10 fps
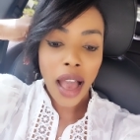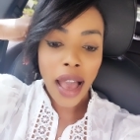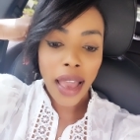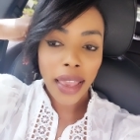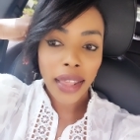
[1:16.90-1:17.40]

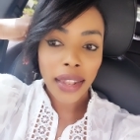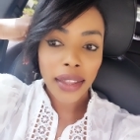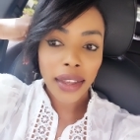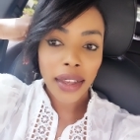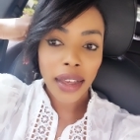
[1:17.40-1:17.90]
I
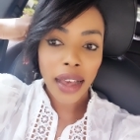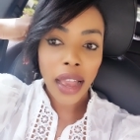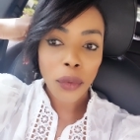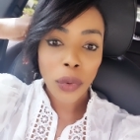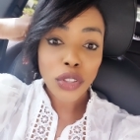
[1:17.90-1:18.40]

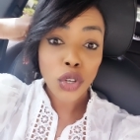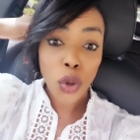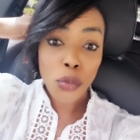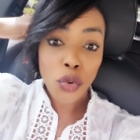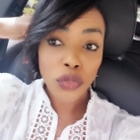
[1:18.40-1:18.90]
I went to
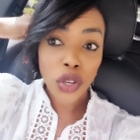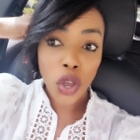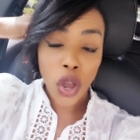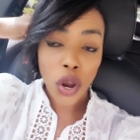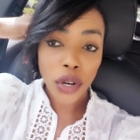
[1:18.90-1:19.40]
go move the
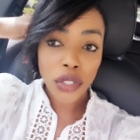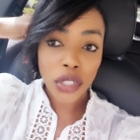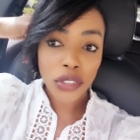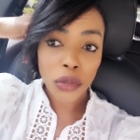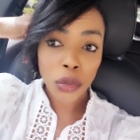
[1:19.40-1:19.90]
car
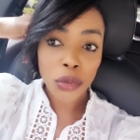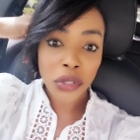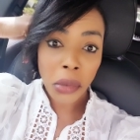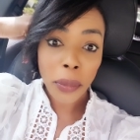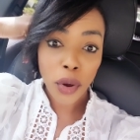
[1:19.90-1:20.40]
because someone
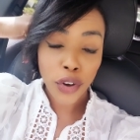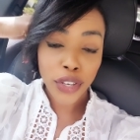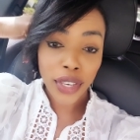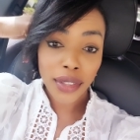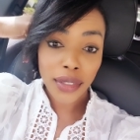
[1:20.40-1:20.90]
was in my
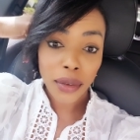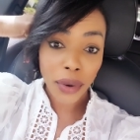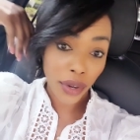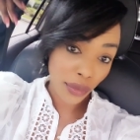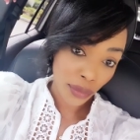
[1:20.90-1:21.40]
parking,
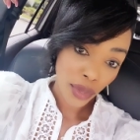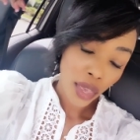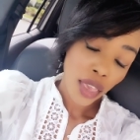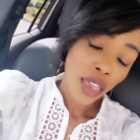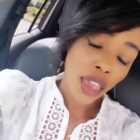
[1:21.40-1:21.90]
right?
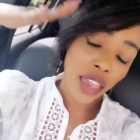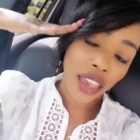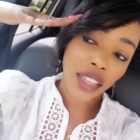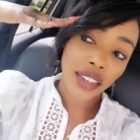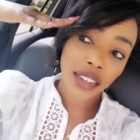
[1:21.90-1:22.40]

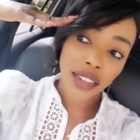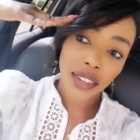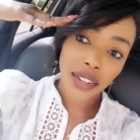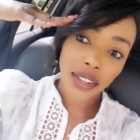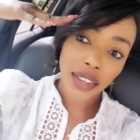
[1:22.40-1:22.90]

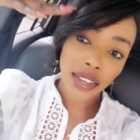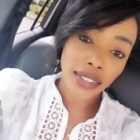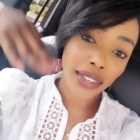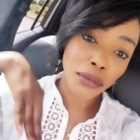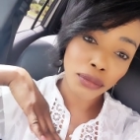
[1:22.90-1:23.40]
And
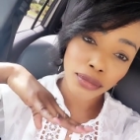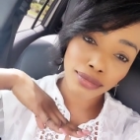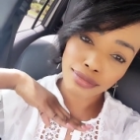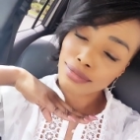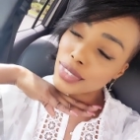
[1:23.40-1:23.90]
as I'm
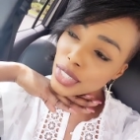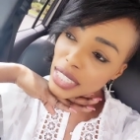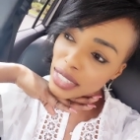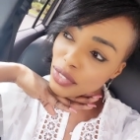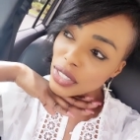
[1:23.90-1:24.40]

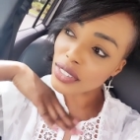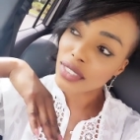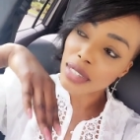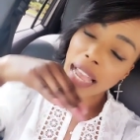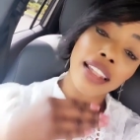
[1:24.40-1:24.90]

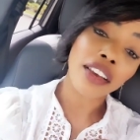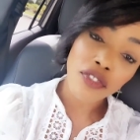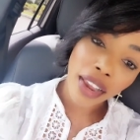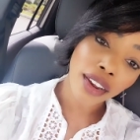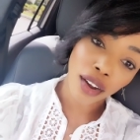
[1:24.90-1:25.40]
leaving, I
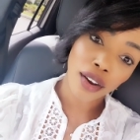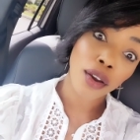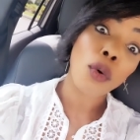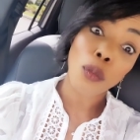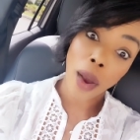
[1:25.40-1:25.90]
left my
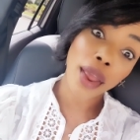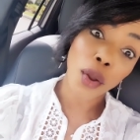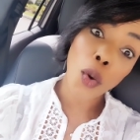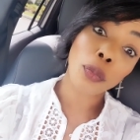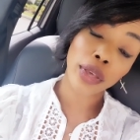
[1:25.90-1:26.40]
car
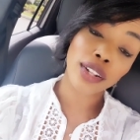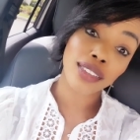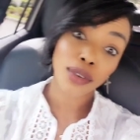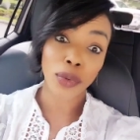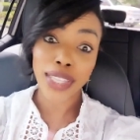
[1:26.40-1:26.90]
wide
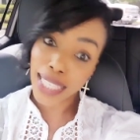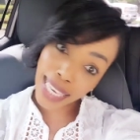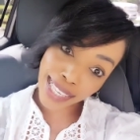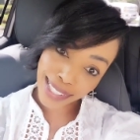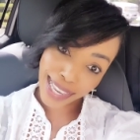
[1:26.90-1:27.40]
open with the
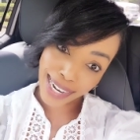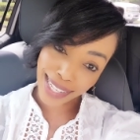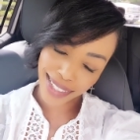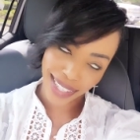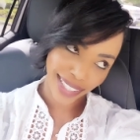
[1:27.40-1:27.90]
keys in it,